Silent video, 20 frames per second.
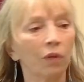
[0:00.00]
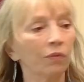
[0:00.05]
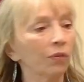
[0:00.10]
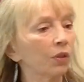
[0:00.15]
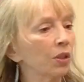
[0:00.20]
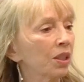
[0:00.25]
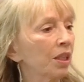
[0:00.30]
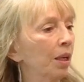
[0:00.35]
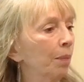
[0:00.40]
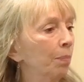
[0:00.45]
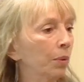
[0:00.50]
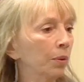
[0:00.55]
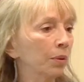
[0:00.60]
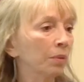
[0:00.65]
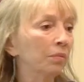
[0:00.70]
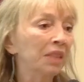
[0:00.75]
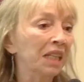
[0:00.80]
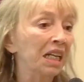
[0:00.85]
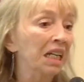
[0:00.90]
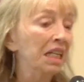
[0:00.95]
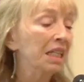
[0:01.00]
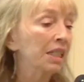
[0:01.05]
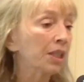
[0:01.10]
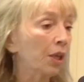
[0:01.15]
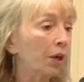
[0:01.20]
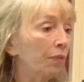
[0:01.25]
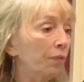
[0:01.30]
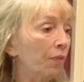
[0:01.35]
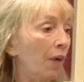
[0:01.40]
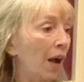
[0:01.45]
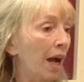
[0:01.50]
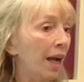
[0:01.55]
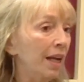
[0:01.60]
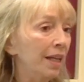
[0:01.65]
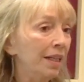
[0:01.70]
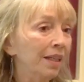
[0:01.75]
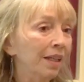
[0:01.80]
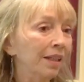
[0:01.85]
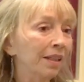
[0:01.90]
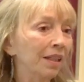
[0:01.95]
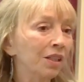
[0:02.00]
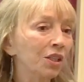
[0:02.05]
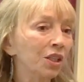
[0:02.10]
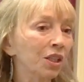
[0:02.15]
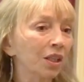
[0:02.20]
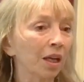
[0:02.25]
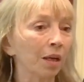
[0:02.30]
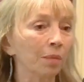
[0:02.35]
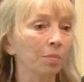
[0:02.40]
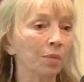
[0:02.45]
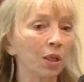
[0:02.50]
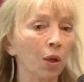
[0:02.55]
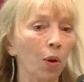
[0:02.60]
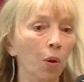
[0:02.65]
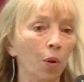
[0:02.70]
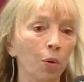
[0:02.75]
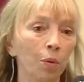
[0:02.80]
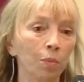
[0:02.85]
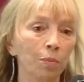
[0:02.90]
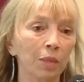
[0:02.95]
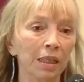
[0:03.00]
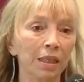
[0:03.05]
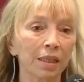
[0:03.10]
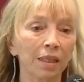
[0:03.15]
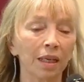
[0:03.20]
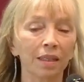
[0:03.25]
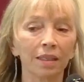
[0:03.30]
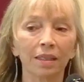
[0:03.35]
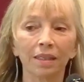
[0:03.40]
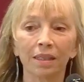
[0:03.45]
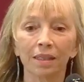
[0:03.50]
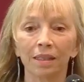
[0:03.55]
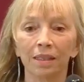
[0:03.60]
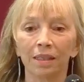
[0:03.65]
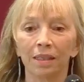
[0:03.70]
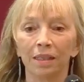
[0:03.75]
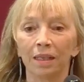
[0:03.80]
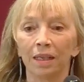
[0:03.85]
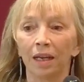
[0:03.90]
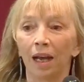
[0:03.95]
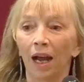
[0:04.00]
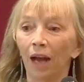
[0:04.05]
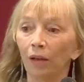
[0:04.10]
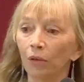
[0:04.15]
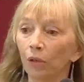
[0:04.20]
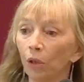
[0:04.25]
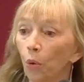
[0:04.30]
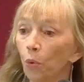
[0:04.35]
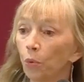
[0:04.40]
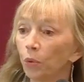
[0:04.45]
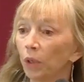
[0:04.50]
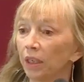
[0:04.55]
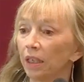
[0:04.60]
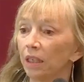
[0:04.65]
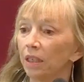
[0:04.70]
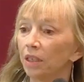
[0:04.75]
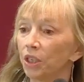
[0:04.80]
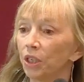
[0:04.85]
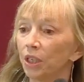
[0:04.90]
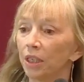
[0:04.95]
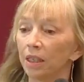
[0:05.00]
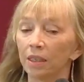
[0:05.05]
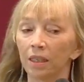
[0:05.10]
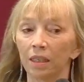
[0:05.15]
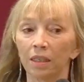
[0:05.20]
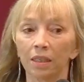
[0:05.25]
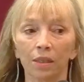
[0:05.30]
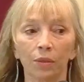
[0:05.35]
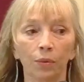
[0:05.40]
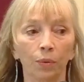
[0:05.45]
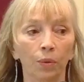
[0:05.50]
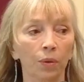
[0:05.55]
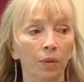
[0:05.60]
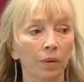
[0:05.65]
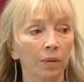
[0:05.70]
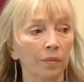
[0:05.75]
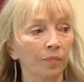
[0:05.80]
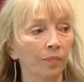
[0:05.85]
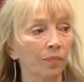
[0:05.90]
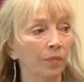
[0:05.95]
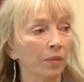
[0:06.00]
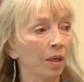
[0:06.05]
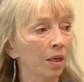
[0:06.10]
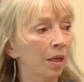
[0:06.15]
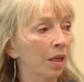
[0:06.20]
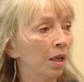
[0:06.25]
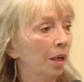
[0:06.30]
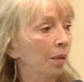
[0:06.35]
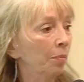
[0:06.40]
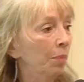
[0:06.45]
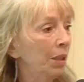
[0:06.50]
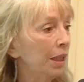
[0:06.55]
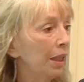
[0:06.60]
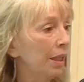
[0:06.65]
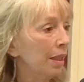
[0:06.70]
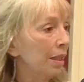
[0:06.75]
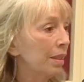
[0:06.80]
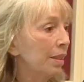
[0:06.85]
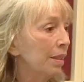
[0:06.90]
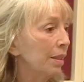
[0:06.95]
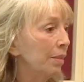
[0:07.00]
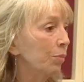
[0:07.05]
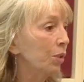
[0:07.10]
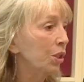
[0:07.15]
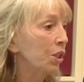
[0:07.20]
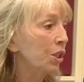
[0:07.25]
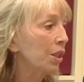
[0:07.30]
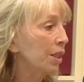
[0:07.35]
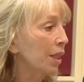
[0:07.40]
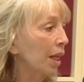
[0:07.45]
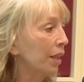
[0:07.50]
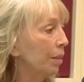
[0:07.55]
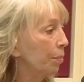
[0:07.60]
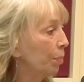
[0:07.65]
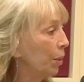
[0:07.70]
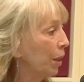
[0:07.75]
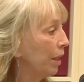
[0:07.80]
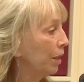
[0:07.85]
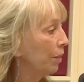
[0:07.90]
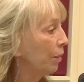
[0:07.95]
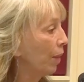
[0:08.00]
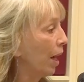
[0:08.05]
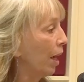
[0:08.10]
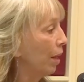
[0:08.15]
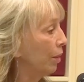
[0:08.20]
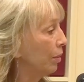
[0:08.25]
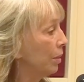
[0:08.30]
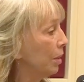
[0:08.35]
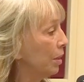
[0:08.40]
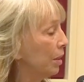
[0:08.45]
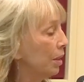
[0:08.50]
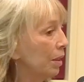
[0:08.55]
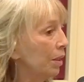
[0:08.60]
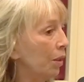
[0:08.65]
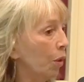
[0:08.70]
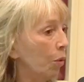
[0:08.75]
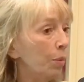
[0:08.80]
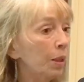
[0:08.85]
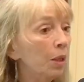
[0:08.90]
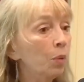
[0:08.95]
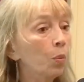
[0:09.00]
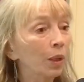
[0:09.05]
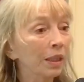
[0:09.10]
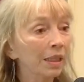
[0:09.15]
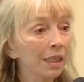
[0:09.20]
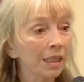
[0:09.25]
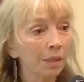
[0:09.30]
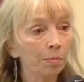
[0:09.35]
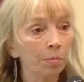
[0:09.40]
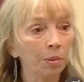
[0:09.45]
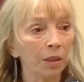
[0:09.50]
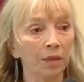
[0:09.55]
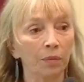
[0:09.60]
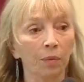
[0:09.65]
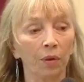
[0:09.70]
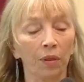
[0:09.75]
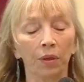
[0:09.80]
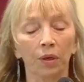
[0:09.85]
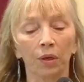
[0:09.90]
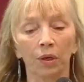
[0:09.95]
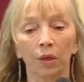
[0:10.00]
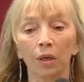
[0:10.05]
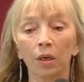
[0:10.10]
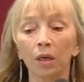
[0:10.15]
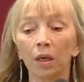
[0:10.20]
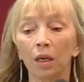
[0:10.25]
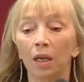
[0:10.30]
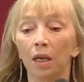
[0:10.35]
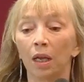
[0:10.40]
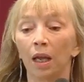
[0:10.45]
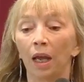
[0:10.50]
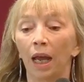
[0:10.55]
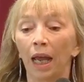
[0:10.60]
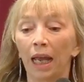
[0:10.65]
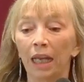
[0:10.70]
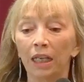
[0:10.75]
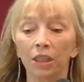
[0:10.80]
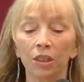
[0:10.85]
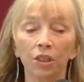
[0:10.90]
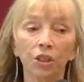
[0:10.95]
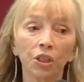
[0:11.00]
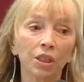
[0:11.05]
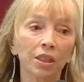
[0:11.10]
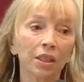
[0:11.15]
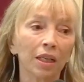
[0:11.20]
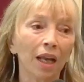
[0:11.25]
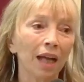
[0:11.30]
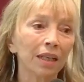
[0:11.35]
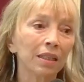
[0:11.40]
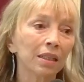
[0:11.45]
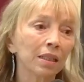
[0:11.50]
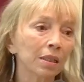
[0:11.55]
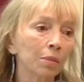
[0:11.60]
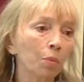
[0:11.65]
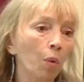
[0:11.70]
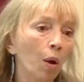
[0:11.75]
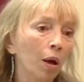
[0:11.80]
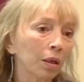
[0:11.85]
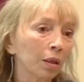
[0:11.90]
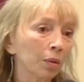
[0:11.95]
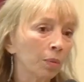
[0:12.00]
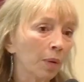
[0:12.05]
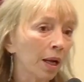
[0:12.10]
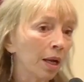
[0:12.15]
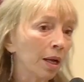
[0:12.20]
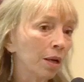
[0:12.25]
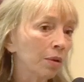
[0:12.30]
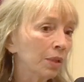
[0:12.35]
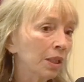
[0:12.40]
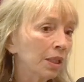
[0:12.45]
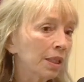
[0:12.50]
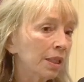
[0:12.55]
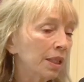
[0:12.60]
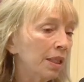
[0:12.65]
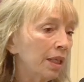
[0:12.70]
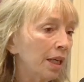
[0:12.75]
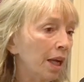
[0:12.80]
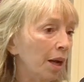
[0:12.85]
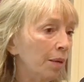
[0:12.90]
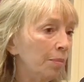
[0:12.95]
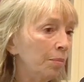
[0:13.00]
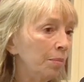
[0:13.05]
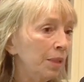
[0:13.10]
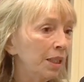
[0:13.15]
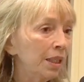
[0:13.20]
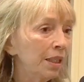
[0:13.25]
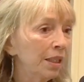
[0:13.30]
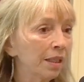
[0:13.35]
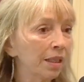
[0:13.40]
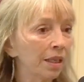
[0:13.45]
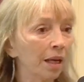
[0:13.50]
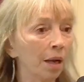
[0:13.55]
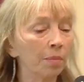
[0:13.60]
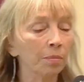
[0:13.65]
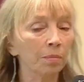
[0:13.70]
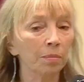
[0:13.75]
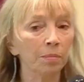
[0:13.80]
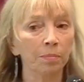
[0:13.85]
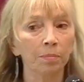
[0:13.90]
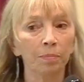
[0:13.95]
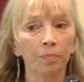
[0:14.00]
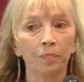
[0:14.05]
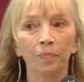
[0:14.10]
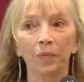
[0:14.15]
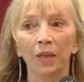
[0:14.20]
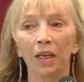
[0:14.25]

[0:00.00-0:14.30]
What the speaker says: First couple days are fine, and then she comes home and says how lonely she is at school, because when she's on the playground, nobody wants to play with her. And she said, I just walk around and sing hum-dee-dee-dum.